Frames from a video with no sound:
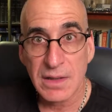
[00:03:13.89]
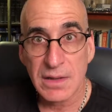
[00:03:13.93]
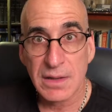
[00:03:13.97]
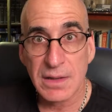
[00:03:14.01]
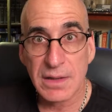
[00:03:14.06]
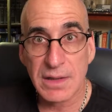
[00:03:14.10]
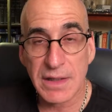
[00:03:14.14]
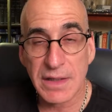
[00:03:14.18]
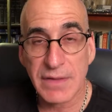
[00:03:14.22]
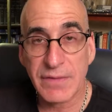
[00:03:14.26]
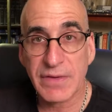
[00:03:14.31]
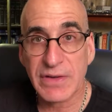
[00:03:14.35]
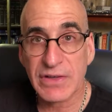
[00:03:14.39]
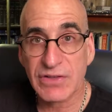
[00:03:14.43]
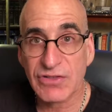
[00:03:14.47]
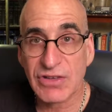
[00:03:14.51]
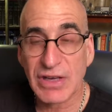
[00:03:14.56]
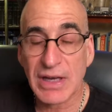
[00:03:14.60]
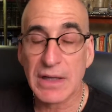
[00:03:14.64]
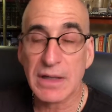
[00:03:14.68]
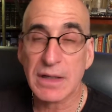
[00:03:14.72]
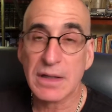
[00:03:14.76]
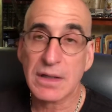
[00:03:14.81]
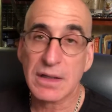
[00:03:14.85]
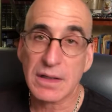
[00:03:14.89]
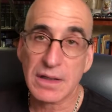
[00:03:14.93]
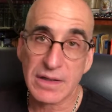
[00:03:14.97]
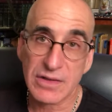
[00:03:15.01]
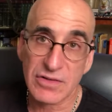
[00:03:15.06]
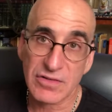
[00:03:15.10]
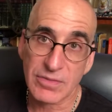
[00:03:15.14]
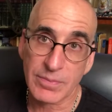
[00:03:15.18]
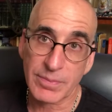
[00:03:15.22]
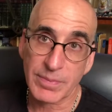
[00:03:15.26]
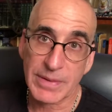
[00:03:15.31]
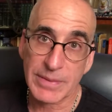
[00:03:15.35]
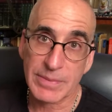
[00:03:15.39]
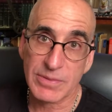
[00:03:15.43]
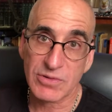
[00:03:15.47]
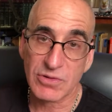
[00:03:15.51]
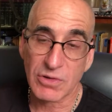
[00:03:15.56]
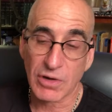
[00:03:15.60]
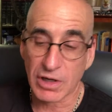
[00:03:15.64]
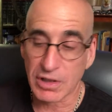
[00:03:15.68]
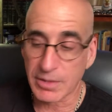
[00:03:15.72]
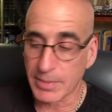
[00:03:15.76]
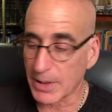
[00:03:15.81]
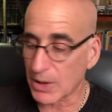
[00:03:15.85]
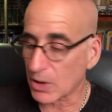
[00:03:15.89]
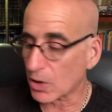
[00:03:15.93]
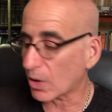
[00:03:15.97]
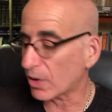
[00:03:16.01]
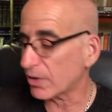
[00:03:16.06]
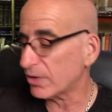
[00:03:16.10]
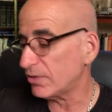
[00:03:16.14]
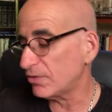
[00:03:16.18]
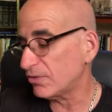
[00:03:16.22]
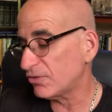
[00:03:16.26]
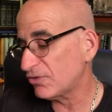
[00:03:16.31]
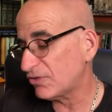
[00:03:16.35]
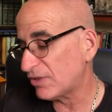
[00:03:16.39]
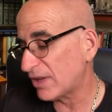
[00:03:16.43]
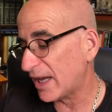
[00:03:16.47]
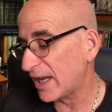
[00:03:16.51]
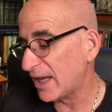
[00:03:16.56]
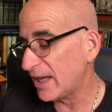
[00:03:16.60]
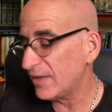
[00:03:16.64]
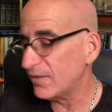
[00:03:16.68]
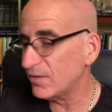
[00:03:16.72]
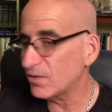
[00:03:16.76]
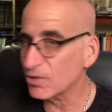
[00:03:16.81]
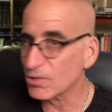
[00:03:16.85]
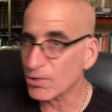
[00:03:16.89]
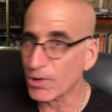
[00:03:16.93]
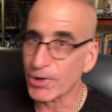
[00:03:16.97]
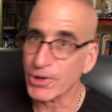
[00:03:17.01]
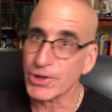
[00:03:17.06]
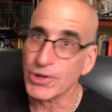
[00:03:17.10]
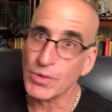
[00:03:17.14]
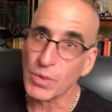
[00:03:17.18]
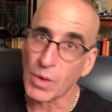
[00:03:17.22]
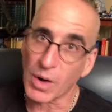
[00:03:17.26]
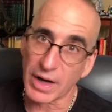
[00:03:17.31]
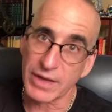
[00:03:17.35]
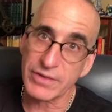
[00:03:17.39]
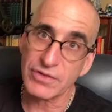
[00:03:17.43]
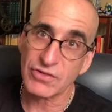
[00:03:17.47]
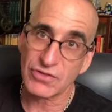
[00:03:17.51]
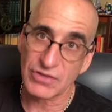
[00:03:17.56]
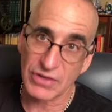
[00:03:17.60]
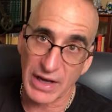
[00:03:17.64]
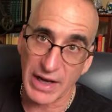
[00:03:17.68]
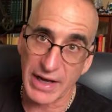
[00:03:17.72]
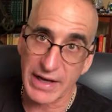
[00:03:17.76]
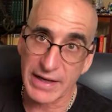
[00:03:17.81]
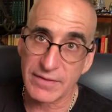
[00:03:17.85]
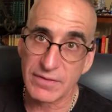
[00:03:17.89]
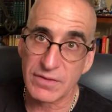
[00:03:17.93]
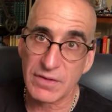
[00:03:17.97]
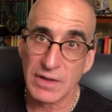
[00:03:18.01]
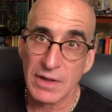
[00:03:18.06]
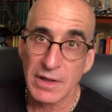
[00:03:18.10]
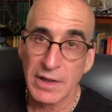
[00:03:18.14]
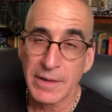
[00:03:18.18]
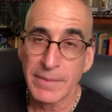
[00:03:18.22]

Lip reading: In evangelicalism, people talk about, are you saved or are you unsaved?